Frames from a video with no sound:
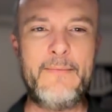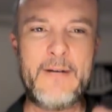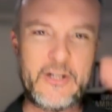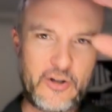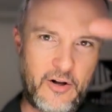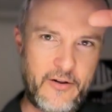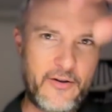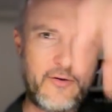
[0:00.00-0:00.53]
because
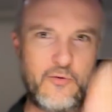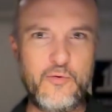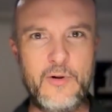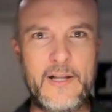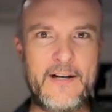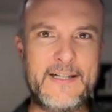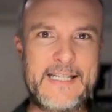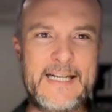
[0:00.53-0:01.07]
all the cool
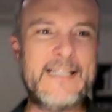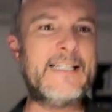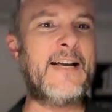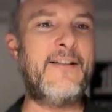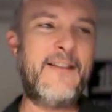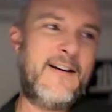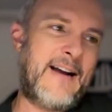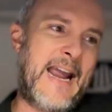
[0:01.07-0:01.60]
air sinks
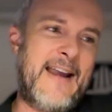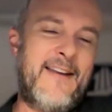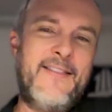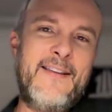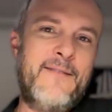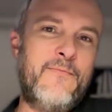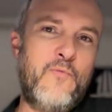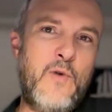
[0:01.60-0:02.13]
down there, and in
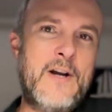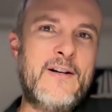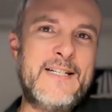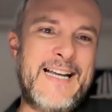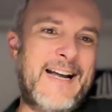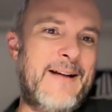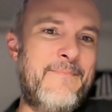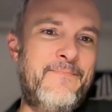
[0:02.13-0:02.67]
the
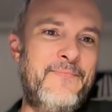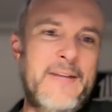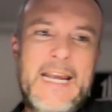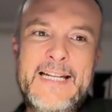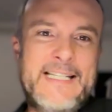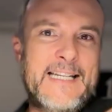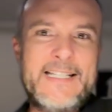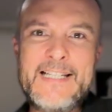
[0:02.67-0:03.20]
wintertime,
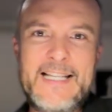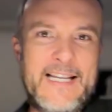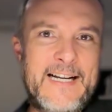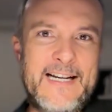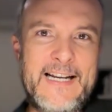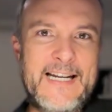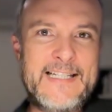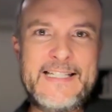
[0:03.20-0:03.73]
it's
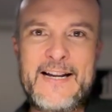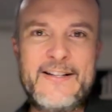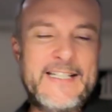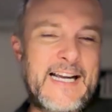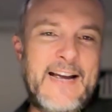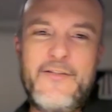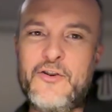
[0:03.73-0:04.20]
insulated against outside.